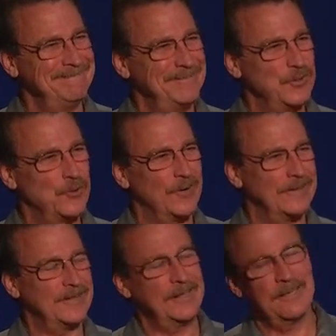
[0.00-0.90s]

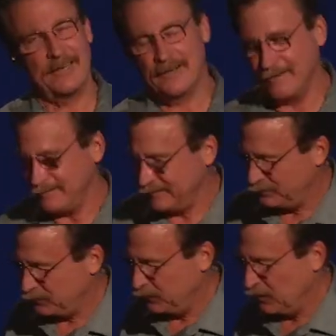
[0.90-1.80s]
interestingly enough,
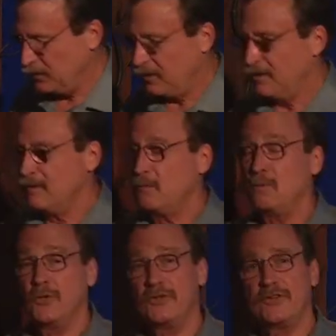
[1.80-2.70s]

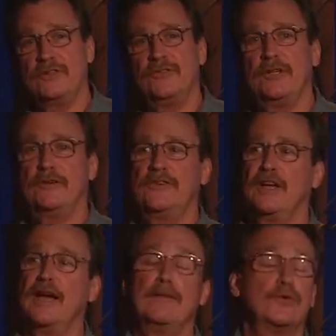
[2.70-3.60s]
which is considered
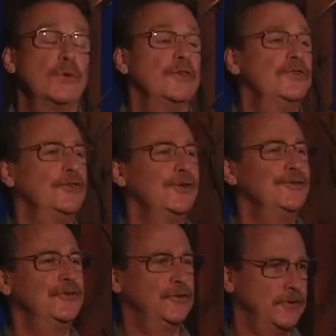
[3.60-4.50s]
times when the sun
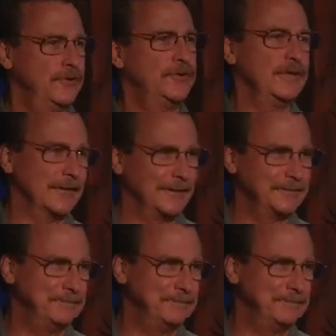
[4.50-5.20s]
stood still.